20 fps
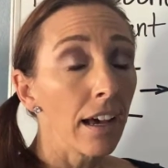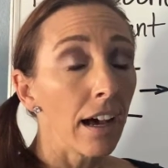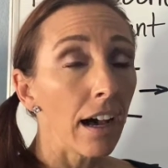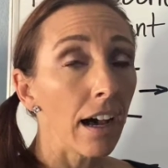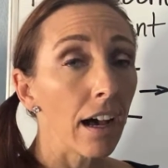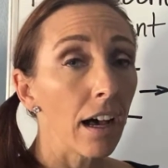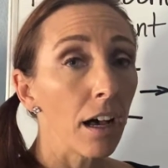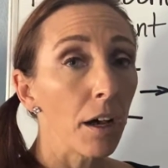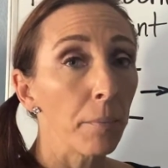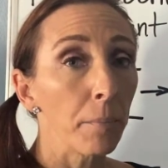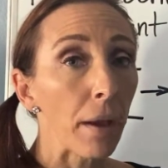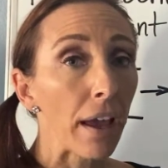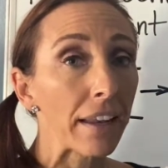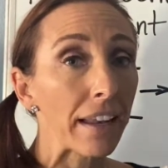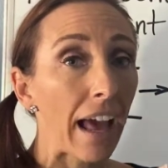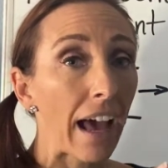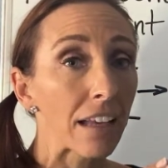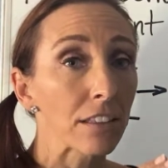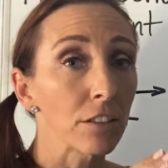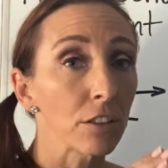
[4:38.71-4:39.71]
And
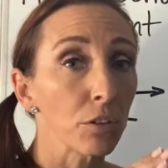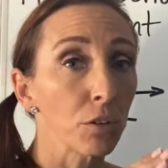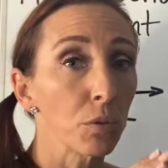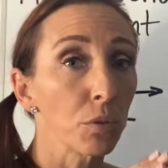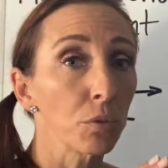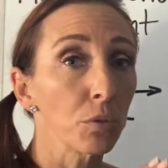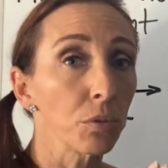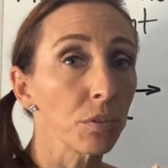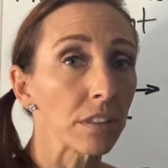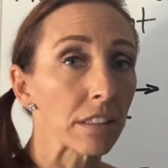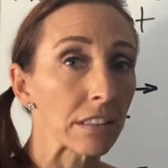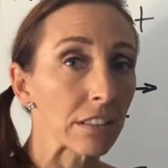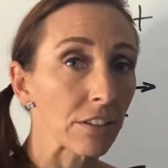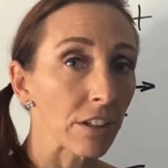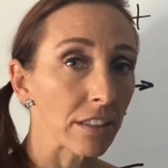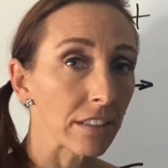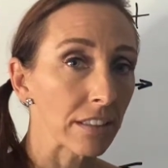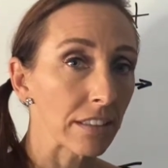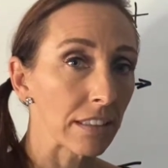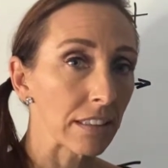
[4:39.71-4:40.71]
as it cools, it
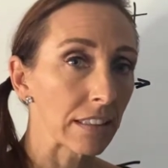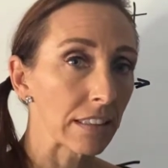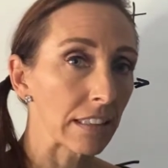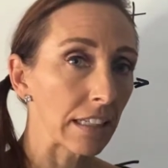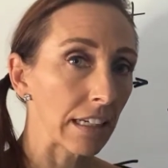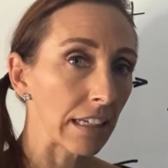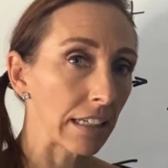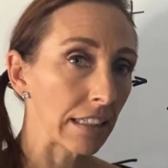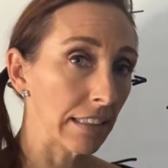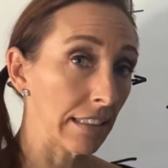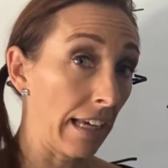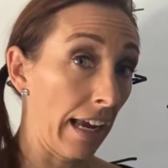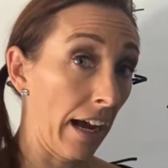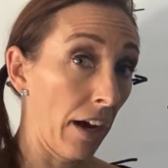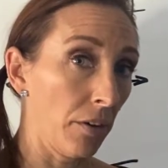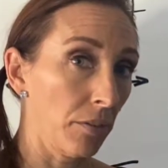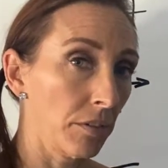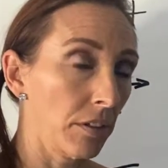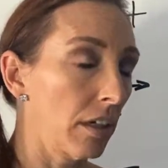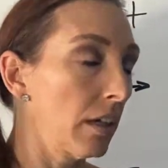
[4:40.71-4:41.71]
starts to sink
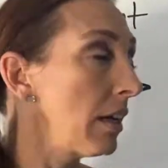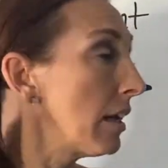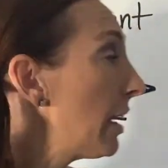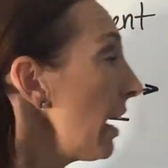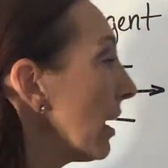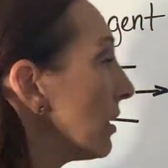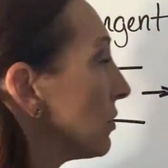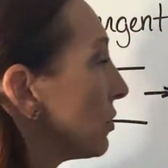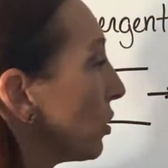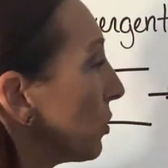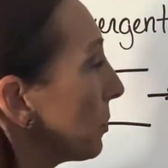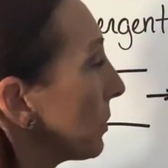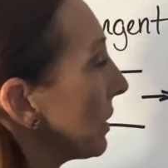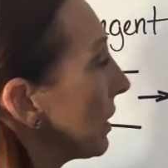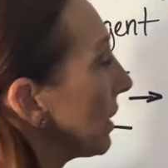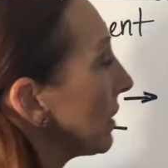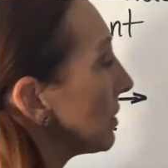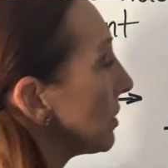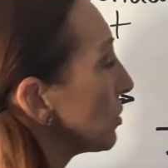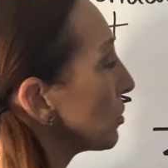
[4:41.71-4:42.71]
down. And so
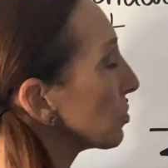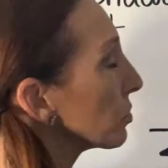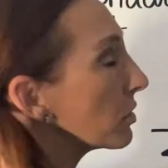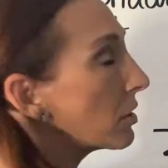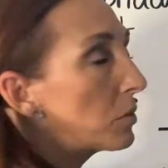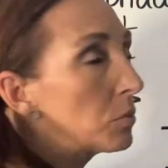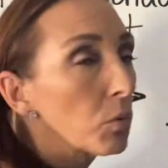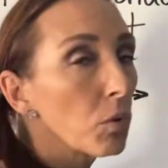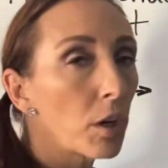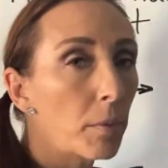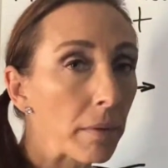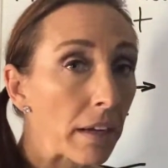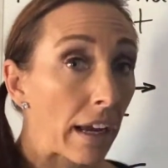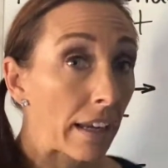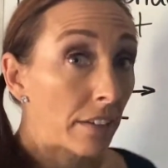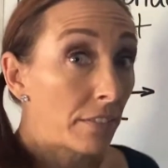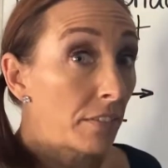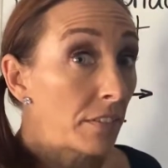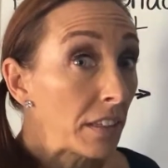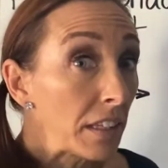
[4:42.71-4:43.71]
because it's really warm and
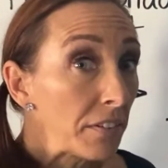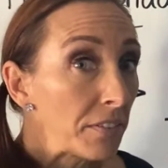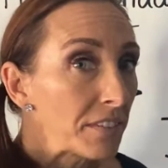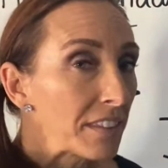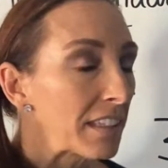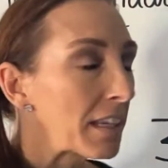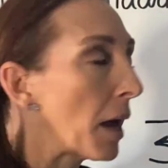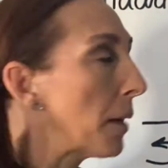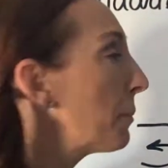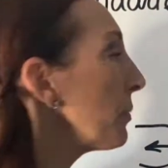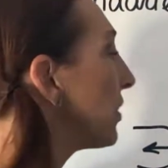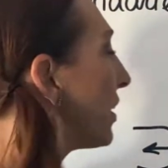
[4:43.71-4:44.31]
kind of lifted up